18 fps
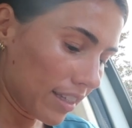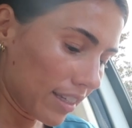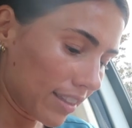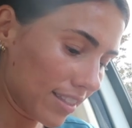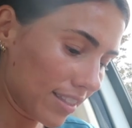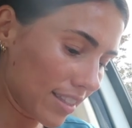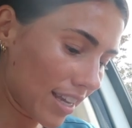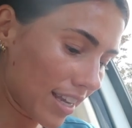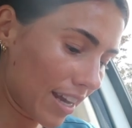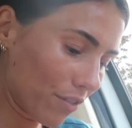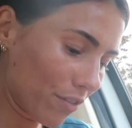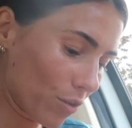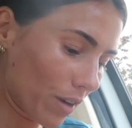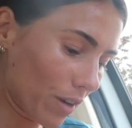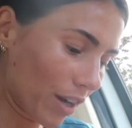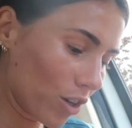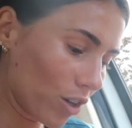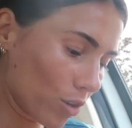this is kind of a
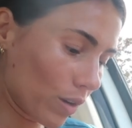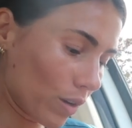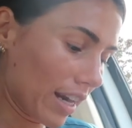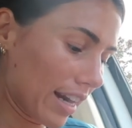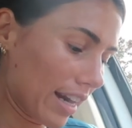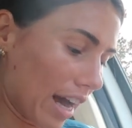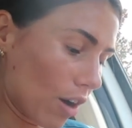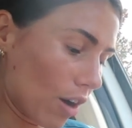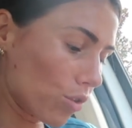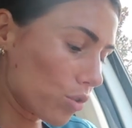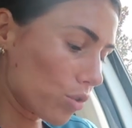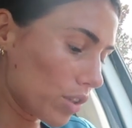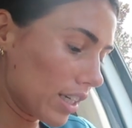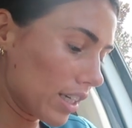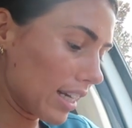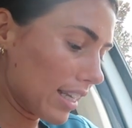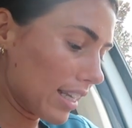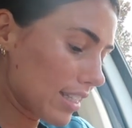record right now.
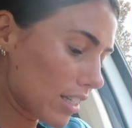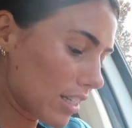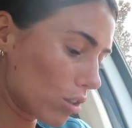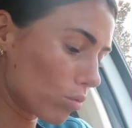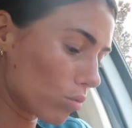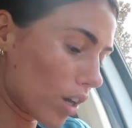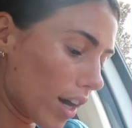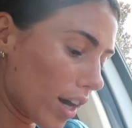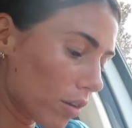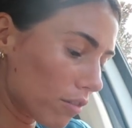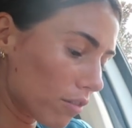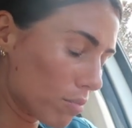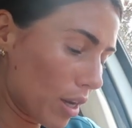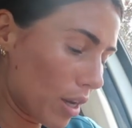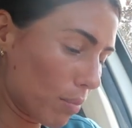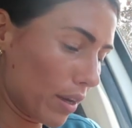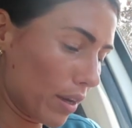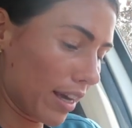3 days in a row of
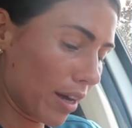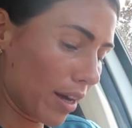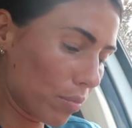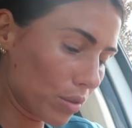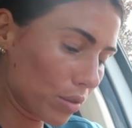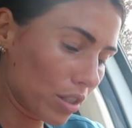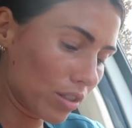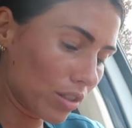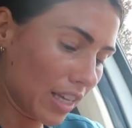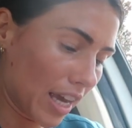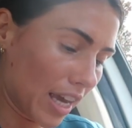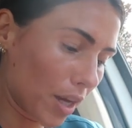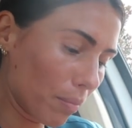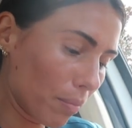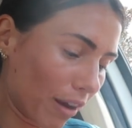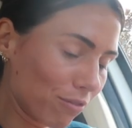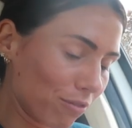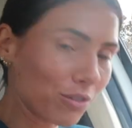me being able to
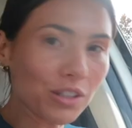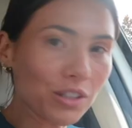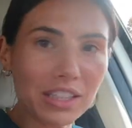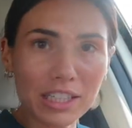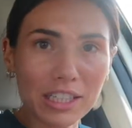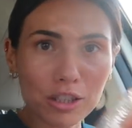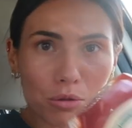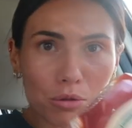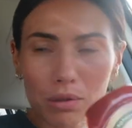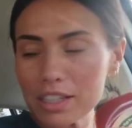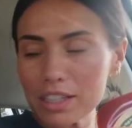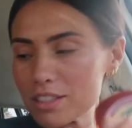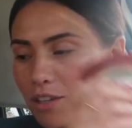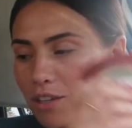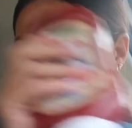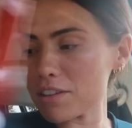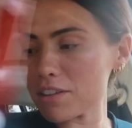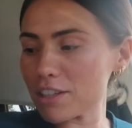take my full lunch break
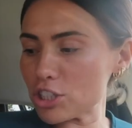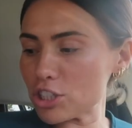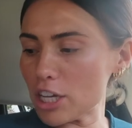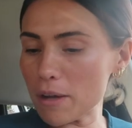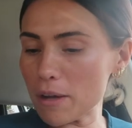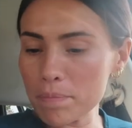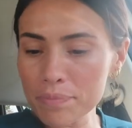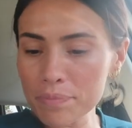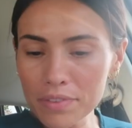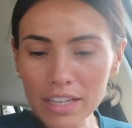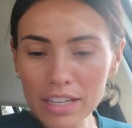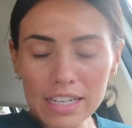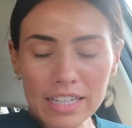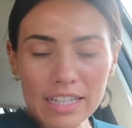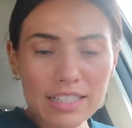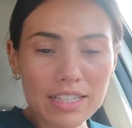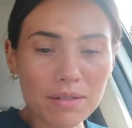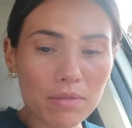to go to the gym.
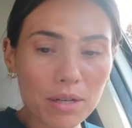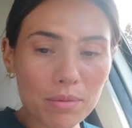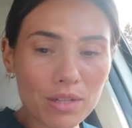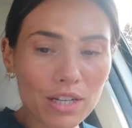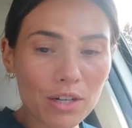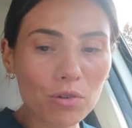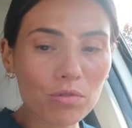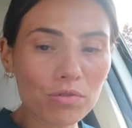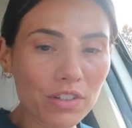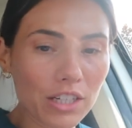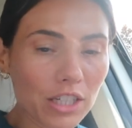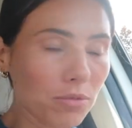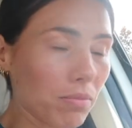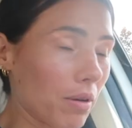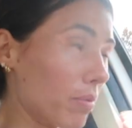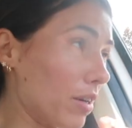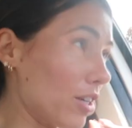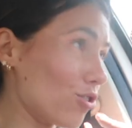Sometimes I don't finish
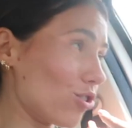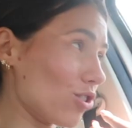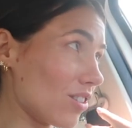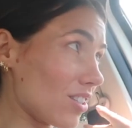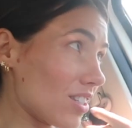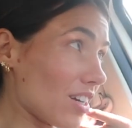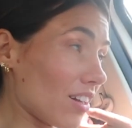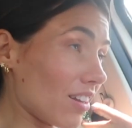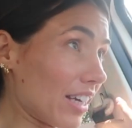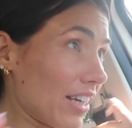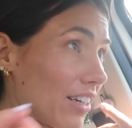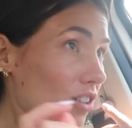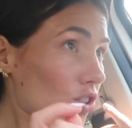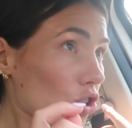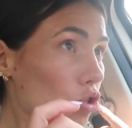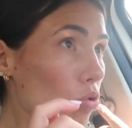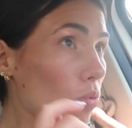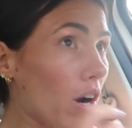my patients till like
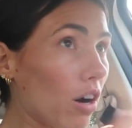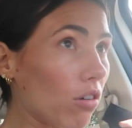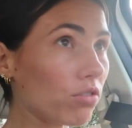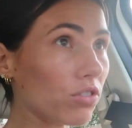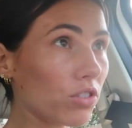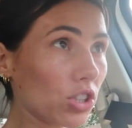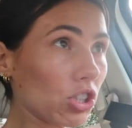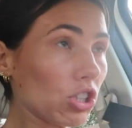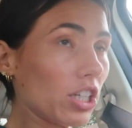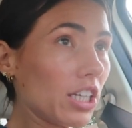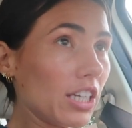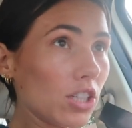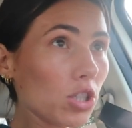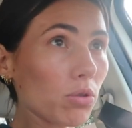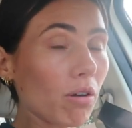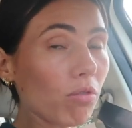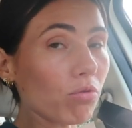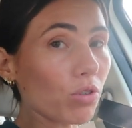12:30,
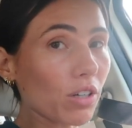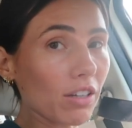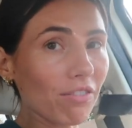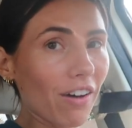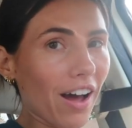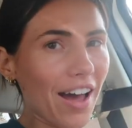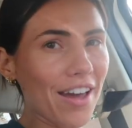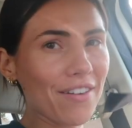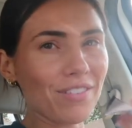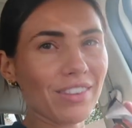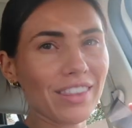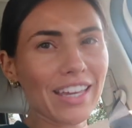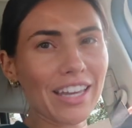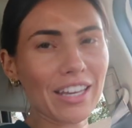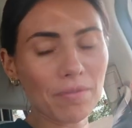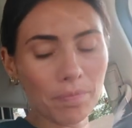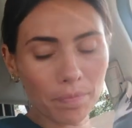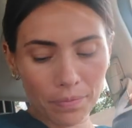12:45, and
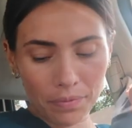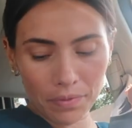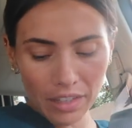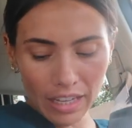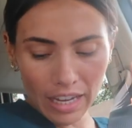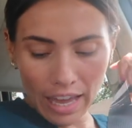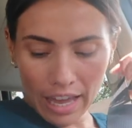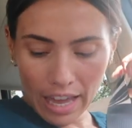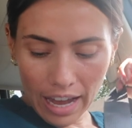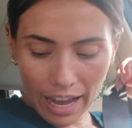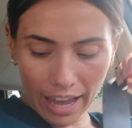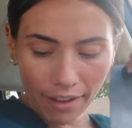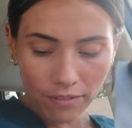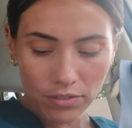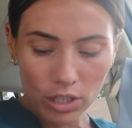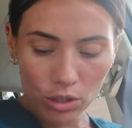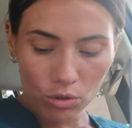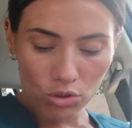then I
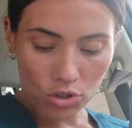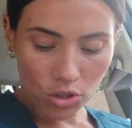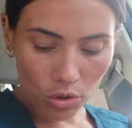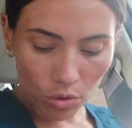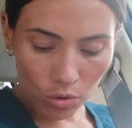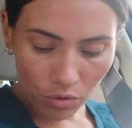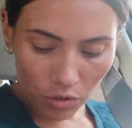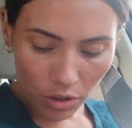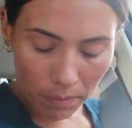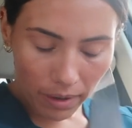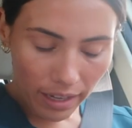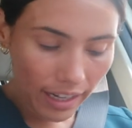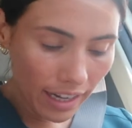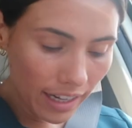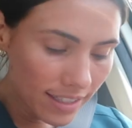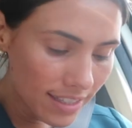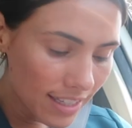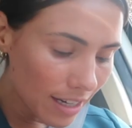have till 2 for my
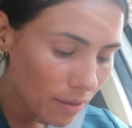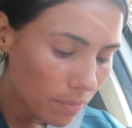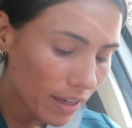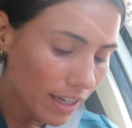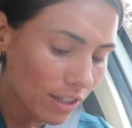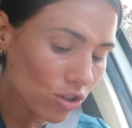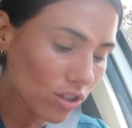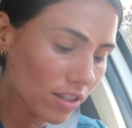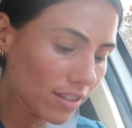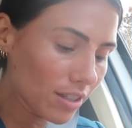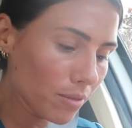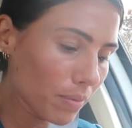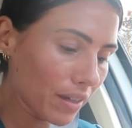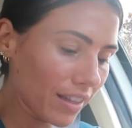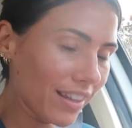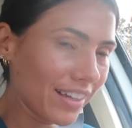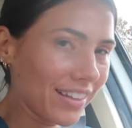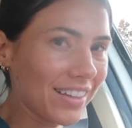next set of patients,
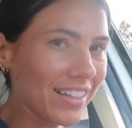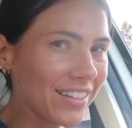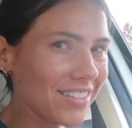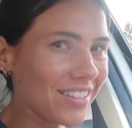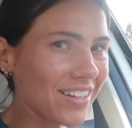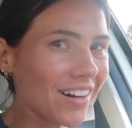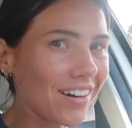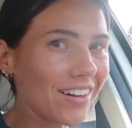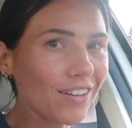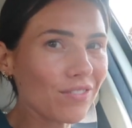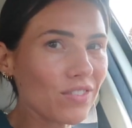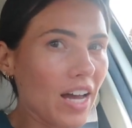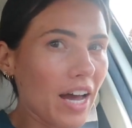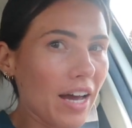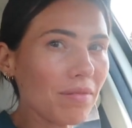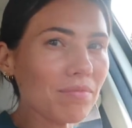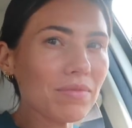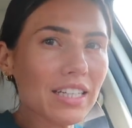but like that's not enough
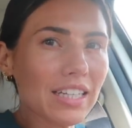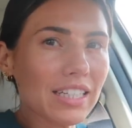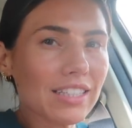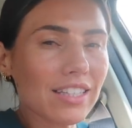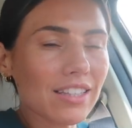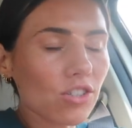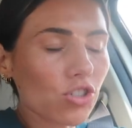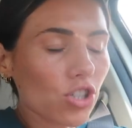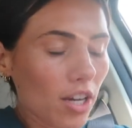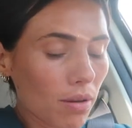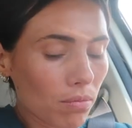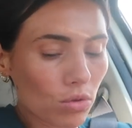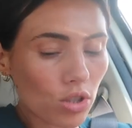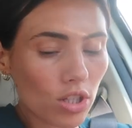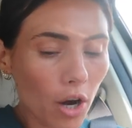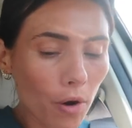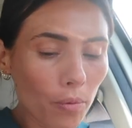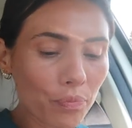time to get to the gym,
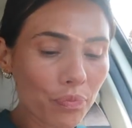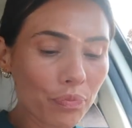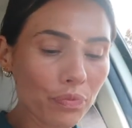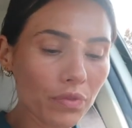so